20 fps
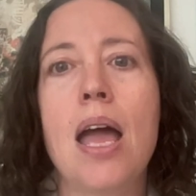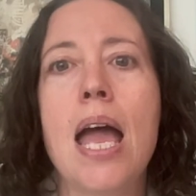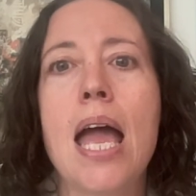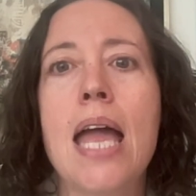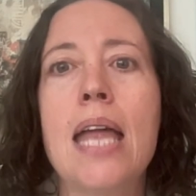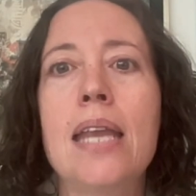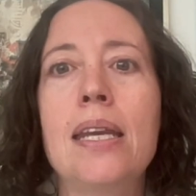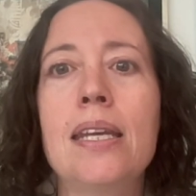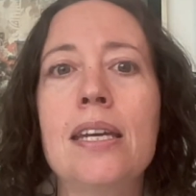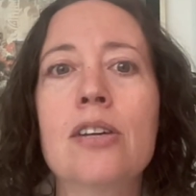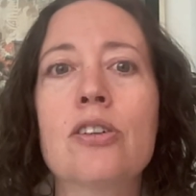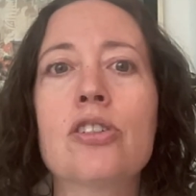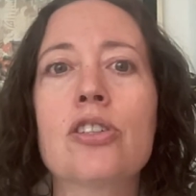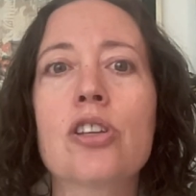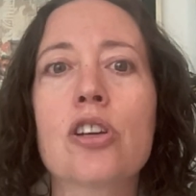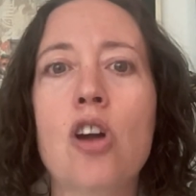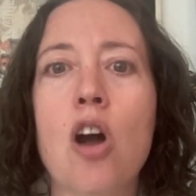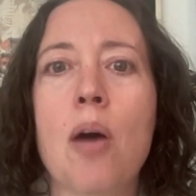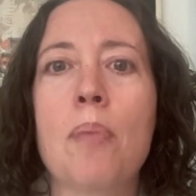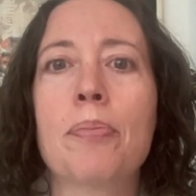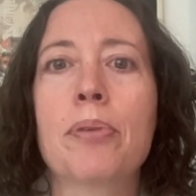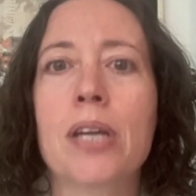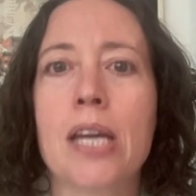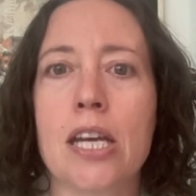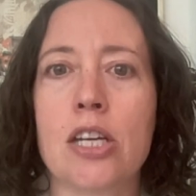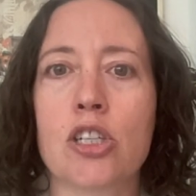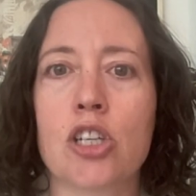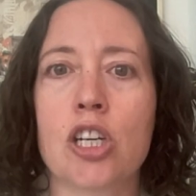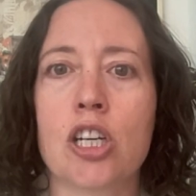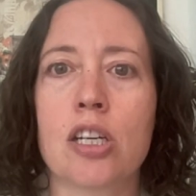And here's the
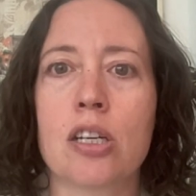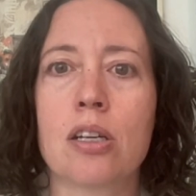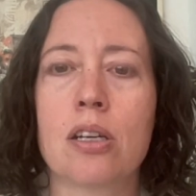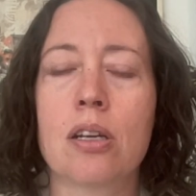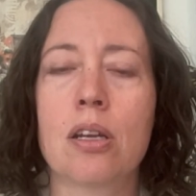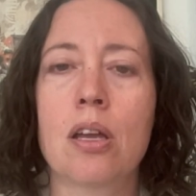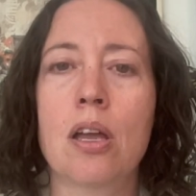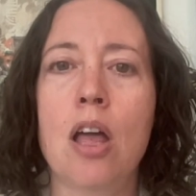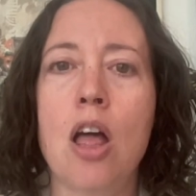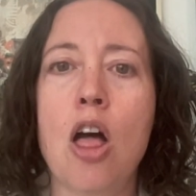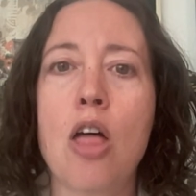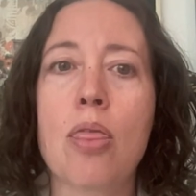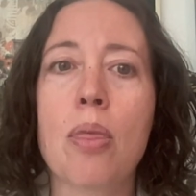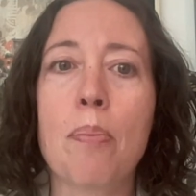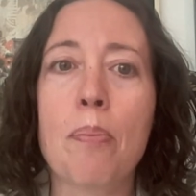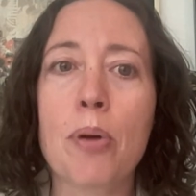complication. The